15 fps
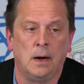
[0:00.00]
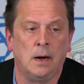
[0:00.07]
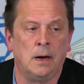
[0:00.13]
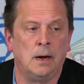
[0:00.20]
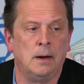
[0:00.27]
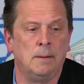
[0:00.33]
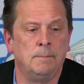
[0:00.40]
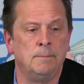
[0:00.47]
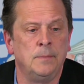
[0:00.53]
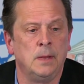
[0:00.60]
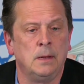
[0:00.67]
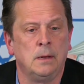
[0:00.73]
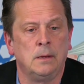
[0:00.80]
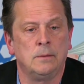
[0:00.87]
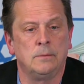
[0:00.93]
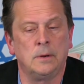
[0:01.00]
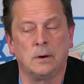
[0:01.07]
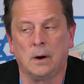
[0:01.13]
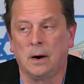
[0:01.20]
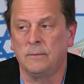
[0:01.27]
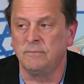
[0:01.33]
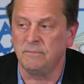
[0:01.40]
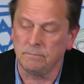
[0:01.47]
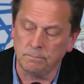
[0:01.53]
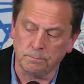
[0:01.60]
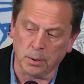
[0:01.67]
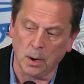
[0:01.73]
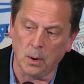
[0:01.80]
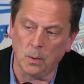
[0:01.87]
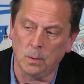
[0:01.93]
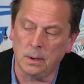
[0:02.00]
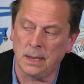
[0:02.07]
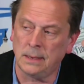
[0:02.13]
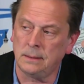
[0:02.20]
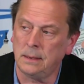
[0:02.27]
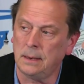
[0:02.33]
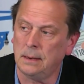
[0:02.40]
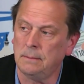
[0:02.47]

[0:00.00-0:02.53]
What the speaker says: There are pro and